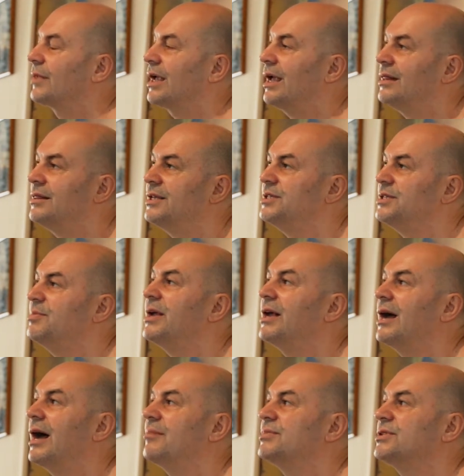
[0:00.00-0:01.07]
And this
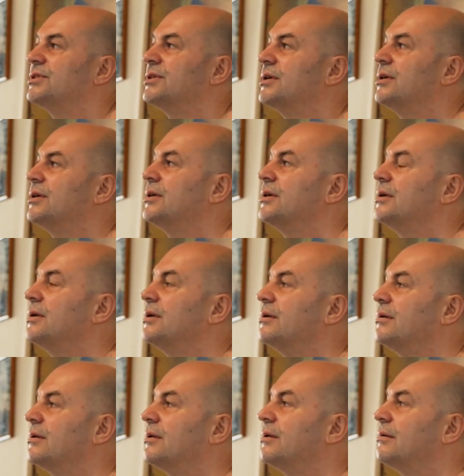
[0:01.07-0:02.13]
becomes
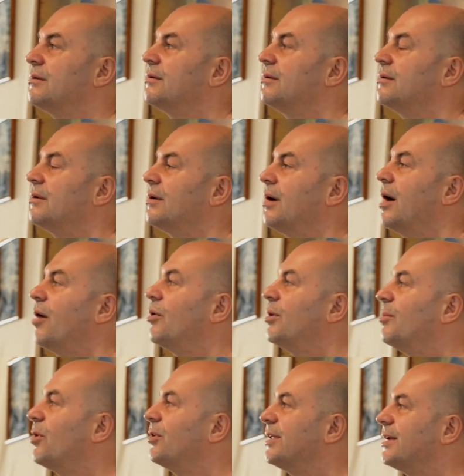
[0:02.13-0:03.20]
our
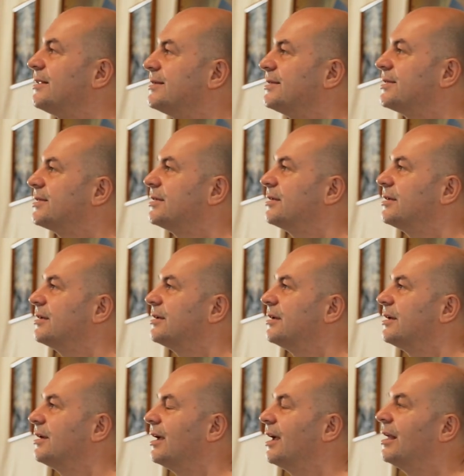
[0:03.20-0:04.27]
models.
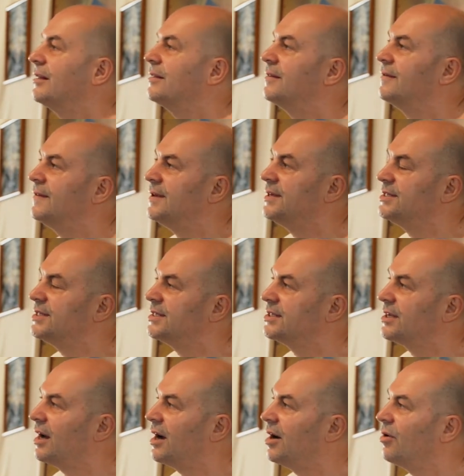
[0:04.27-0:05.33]
And this is
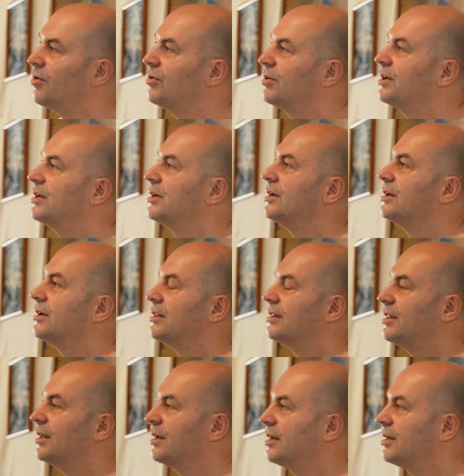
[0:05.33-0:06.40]
how
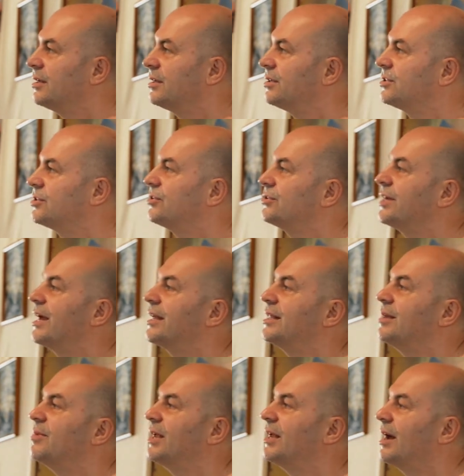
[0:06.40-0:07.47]
the
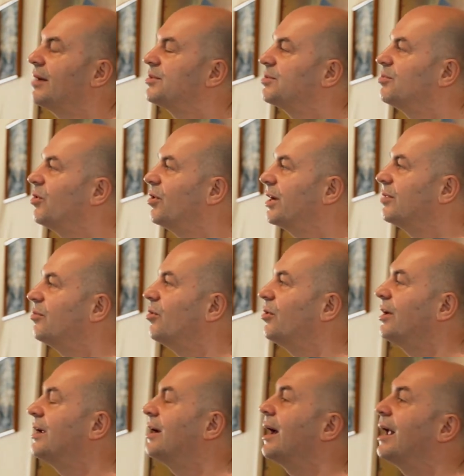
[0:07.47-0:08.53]
society becomes more and
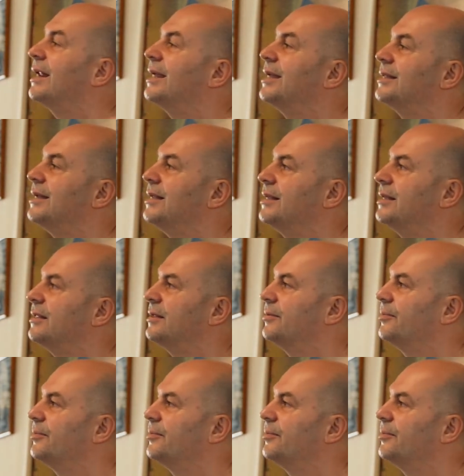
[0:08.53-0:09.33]
more alienated.